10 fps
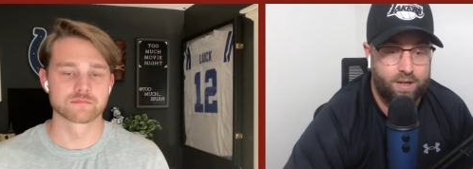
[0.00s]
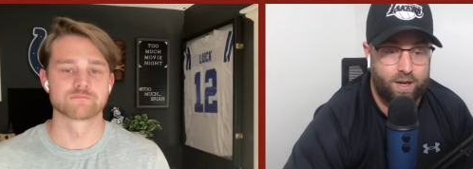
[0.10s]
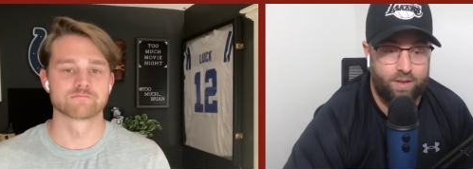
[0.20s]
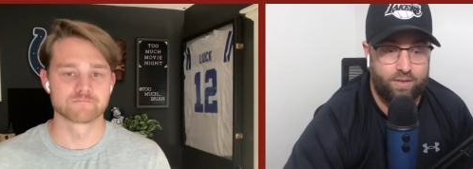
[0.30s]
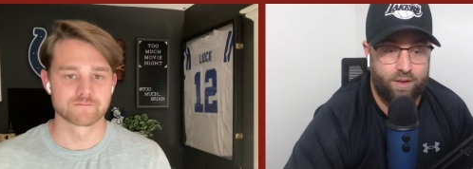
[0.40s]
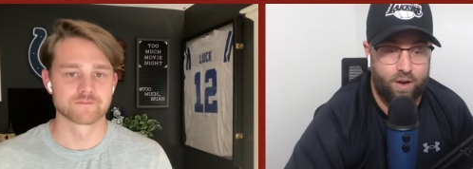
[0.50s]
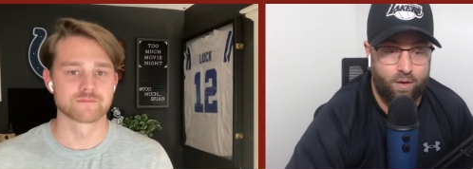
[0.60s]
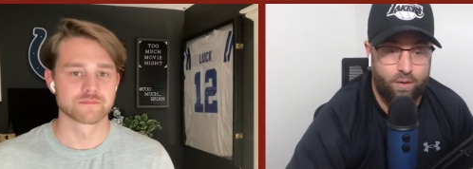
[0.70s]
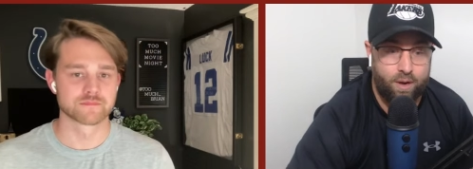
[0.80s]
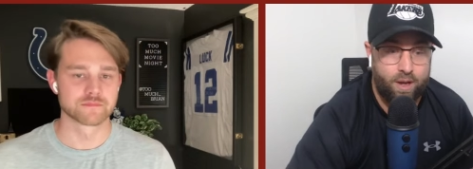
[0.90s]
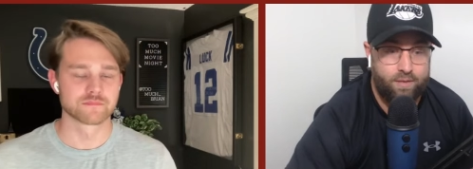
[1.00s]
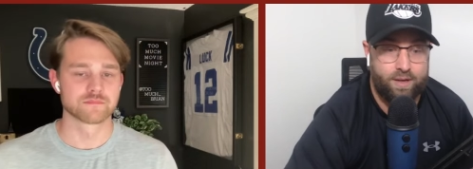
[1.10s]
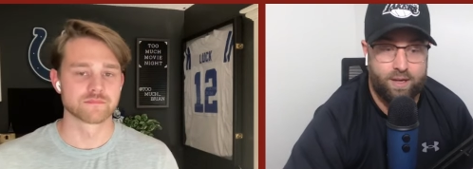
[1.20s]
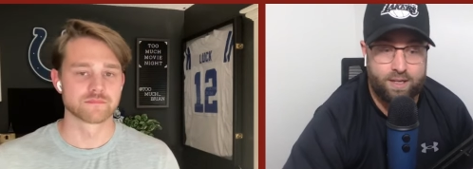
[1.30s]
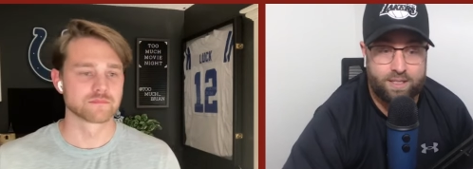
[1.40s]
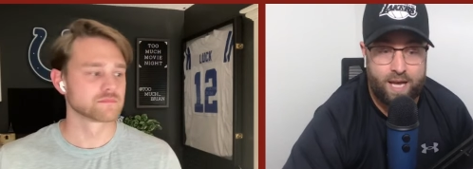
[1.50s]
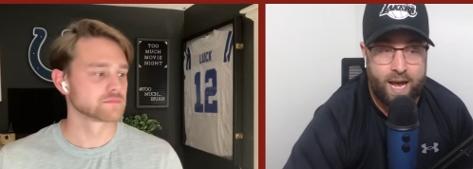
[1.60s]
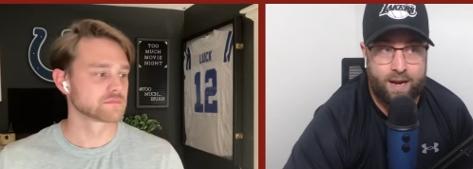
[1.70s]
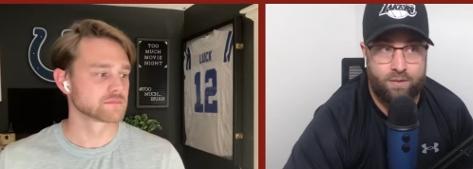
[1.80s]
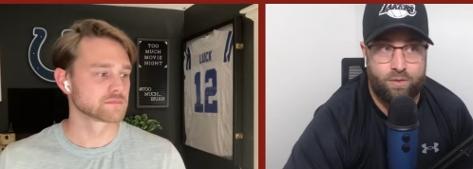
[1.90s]
Speaker 1: and so if he does
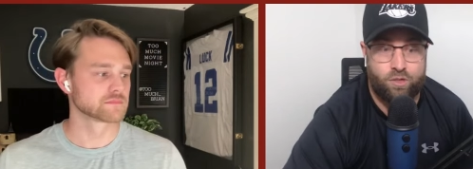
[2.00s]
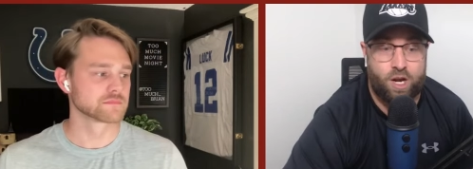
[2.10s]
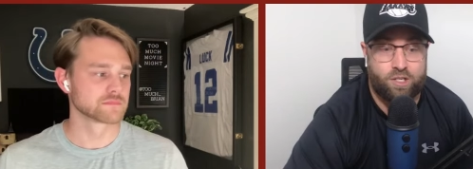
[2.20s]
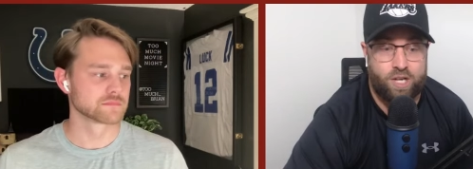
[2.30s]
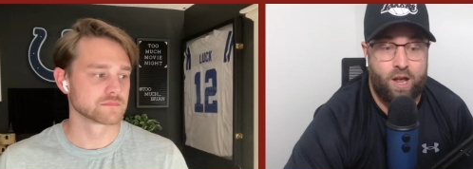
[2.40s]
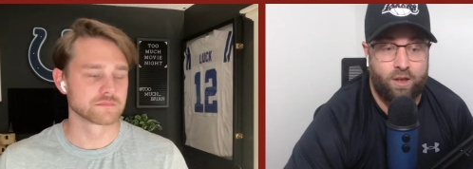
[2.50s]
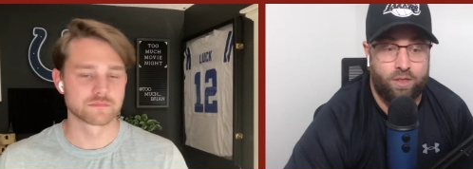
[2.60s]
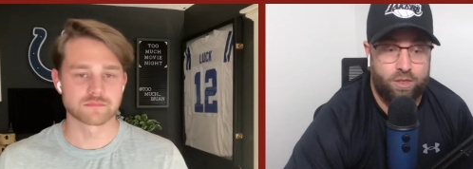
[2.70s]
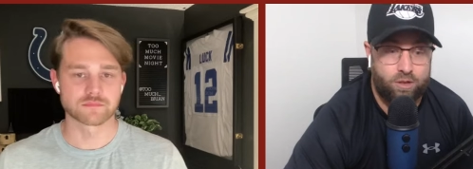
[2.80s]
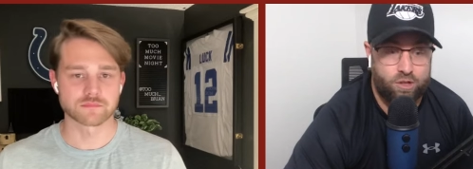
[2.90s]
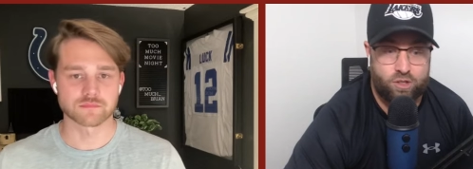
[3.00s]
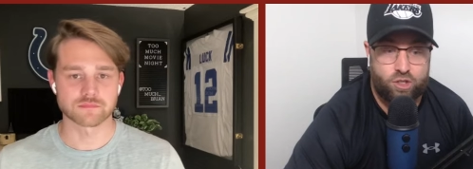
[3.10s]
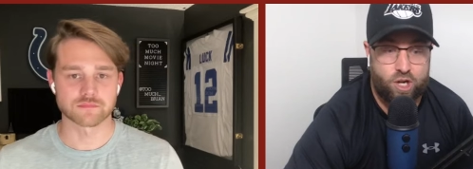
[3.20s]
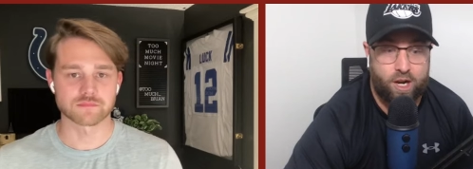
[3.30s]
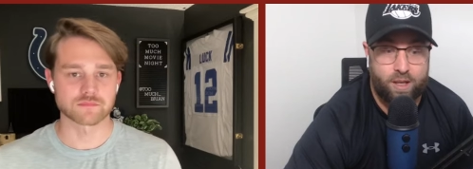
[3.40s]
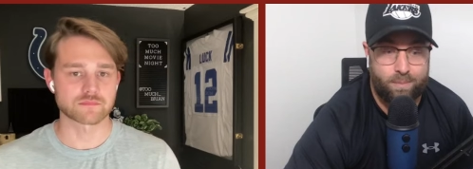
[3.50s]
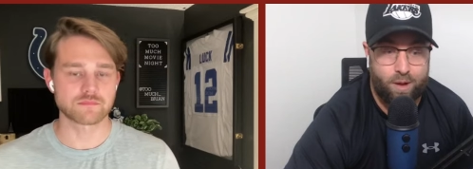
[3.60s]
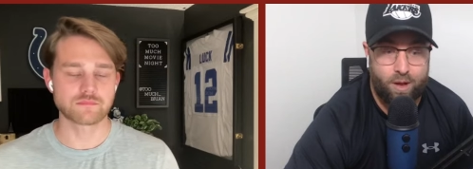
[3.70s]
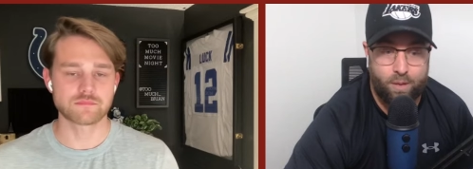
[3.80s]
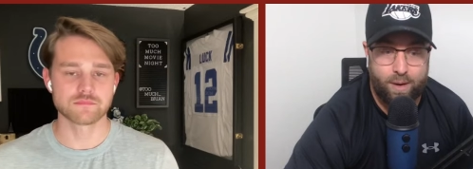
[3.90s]
that with Josh Allen just chucking the
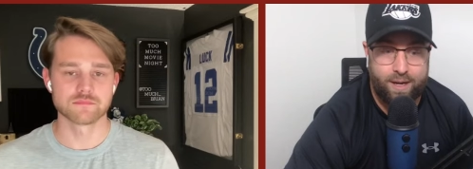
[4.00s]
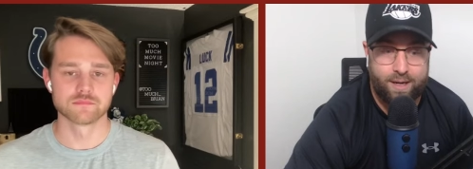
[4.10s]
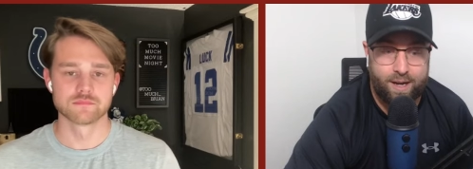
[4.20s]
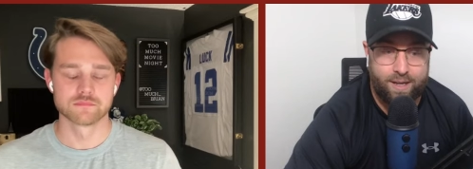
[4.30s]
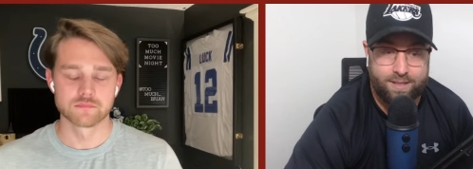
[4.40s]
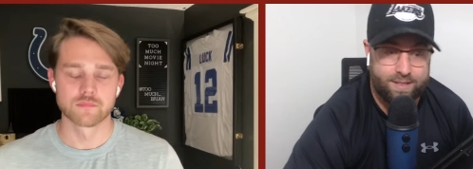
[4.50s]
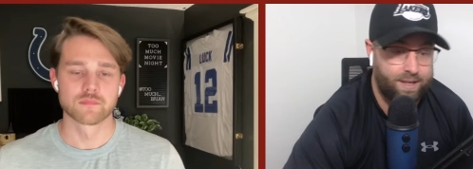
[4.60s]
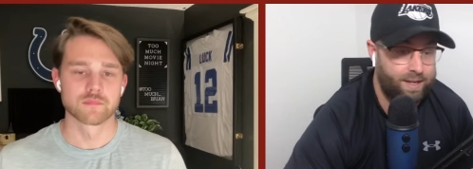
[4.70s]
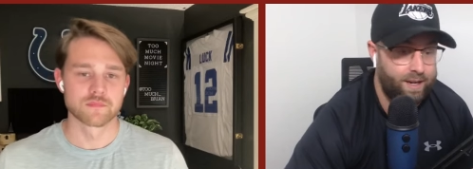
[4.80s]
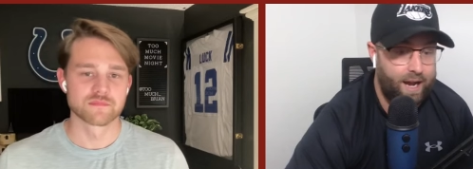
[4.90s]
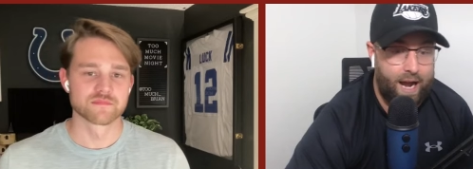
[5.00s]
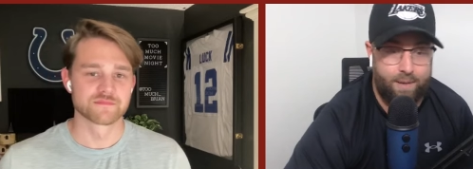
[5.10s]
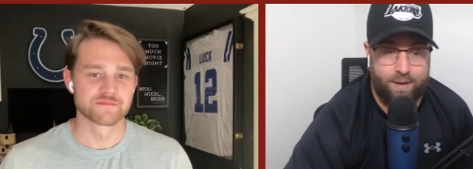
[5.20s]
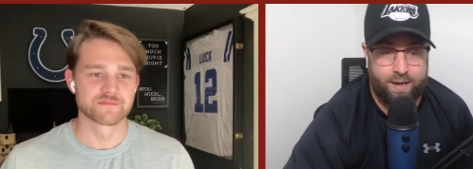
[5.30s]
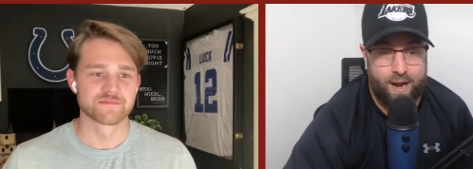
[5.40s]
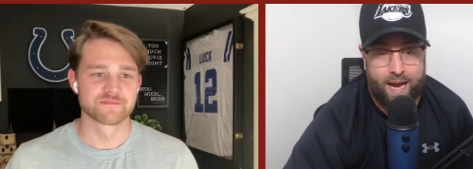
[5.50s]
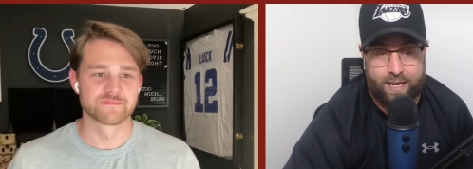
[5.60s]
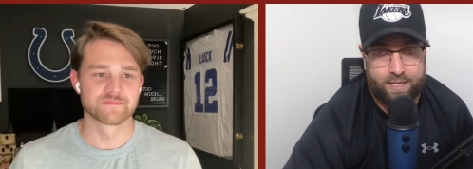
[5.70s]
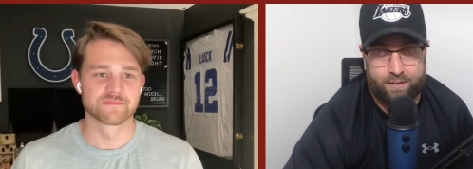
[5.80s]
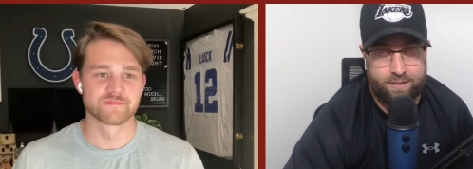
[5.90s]
ball the way he does, I mean, I
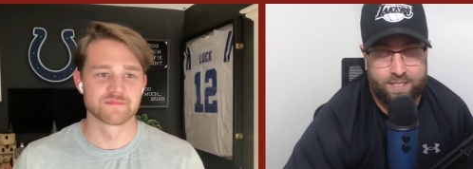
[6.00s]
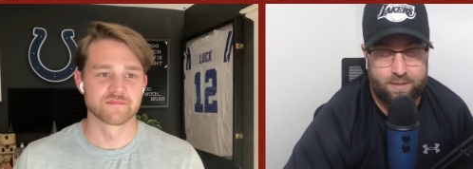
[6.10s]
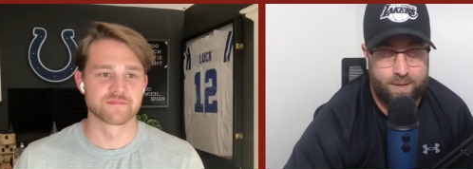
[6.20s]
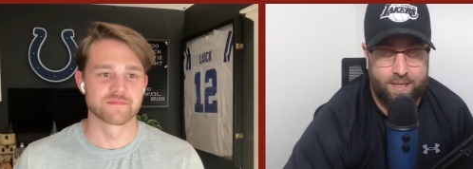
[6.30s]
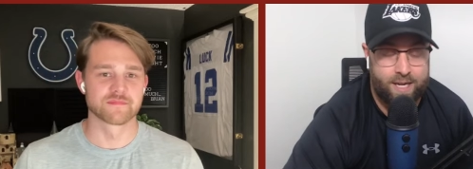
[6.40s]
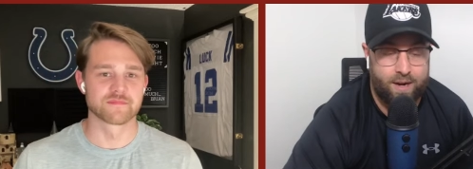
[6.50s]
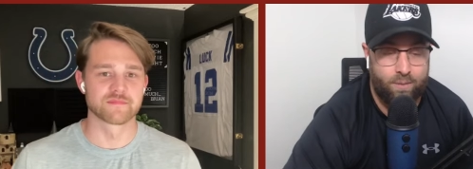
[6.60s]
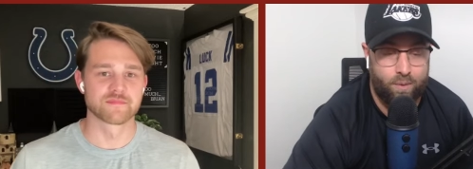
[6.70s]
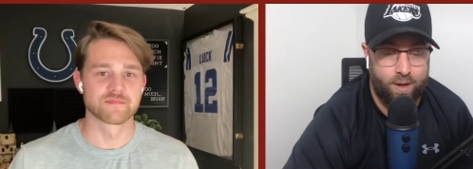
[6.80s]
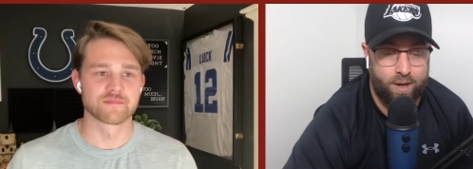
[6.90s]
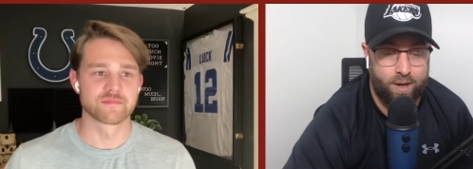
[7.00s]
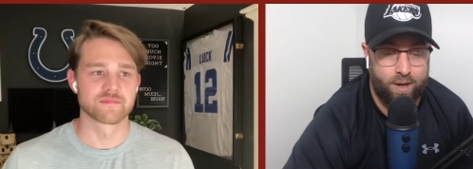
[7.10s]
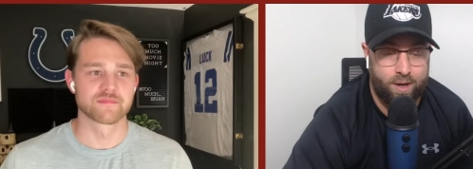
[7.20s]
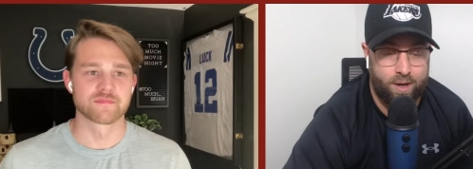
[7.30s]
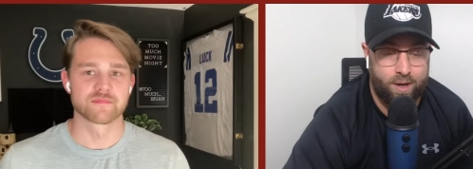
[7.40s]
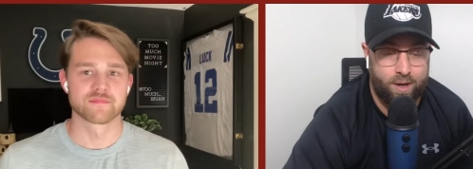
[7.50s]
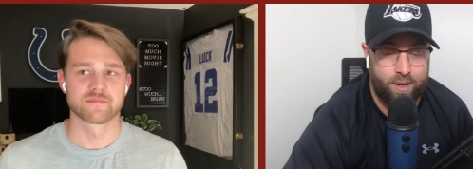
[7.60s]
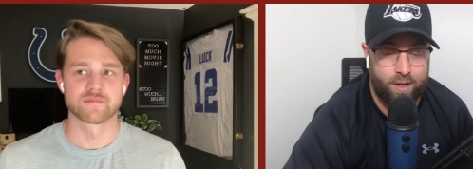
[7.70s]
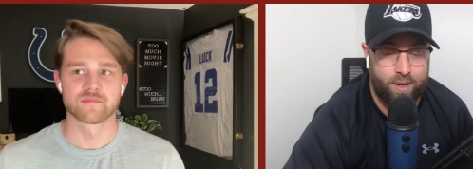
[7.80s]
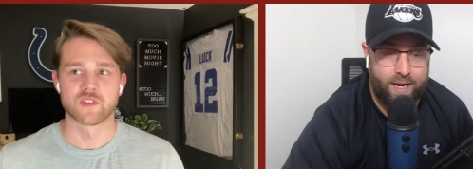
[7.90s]
could definitely see him being tied in one. And
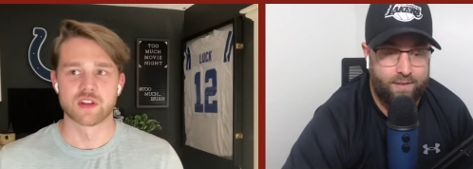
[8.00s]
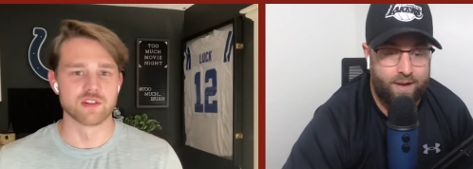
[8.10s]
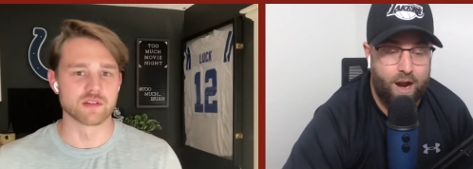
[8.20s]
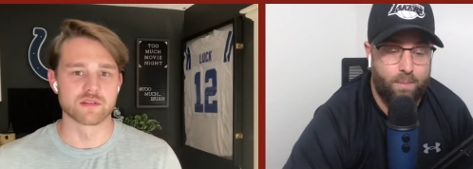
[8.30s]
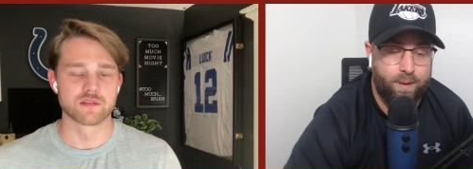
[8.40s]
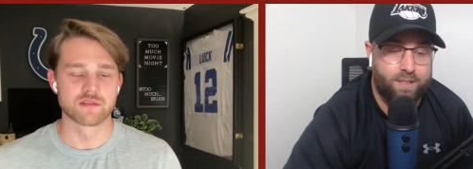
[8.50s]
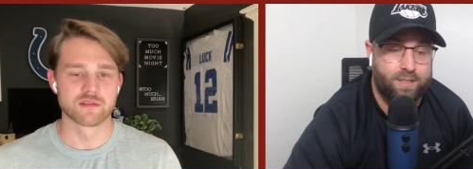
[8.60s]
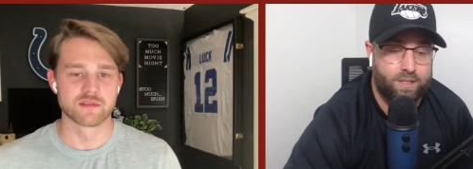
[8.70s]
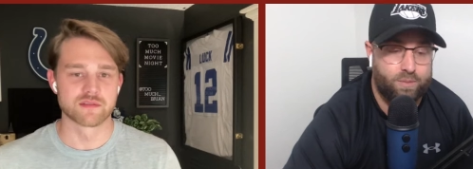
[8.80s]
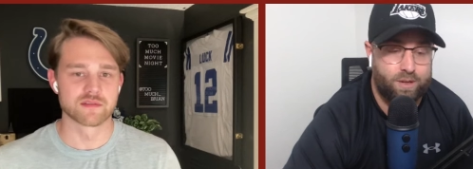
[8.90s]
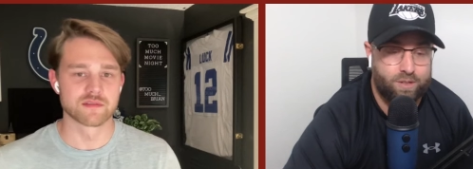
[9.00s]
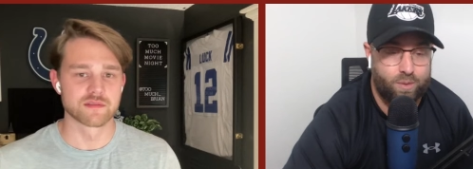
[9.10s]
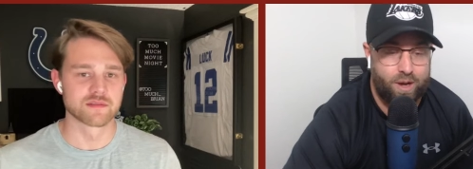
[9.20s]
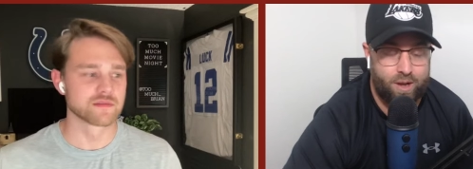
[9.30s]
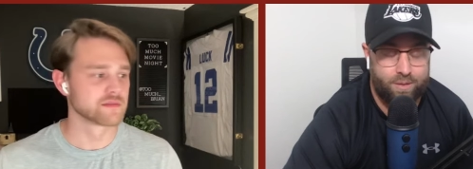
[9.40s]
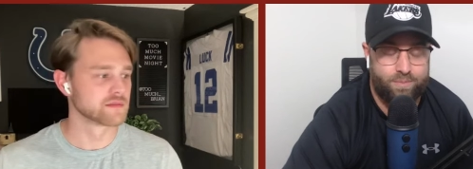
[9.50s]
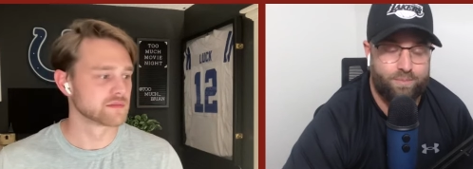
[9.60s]
then again, I have Kyle Pitts in this one as well.